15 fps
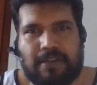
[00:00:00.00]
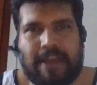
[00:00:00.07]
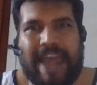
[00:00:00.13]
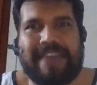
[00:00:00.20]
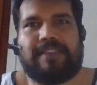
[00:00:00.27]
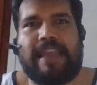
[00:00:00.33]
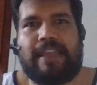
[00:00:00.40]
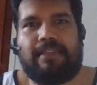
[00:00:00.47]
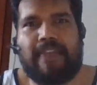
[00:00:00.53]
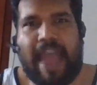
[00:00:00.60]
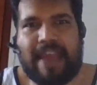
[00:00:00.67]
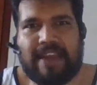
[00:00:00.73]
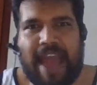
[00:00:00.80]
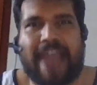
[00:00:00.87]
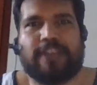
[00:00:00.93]
dissect
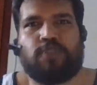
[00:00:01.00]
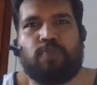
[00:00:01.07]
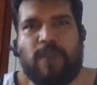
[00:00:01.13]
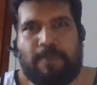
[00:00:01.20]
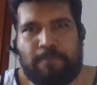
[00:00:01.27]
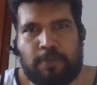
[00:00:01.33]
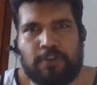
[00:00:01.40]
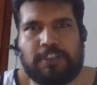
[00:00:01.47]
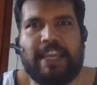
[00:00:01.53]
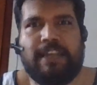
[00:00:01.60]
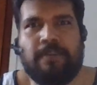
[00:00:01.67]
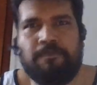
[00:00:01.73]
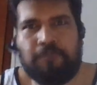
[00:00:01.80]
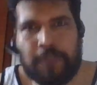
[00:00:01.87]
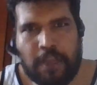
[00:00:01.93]
that as we
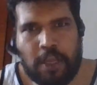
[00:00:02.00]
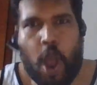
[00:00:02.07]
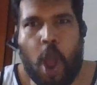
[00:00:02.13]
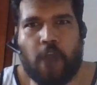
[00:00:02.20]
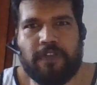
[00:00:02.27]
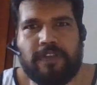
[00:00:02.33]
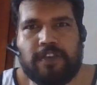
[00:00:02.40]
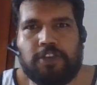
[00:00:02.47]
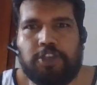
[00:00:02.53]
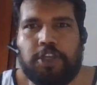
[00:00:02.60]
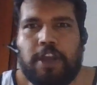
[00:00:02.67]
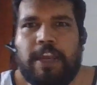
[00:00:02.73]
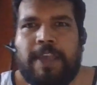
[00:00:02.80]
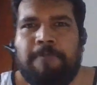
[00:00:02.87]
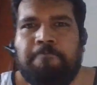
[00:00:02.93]
proceed on this
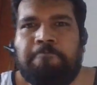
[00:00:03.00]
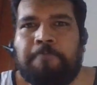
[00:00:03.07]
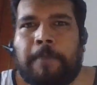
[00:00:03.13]
journey.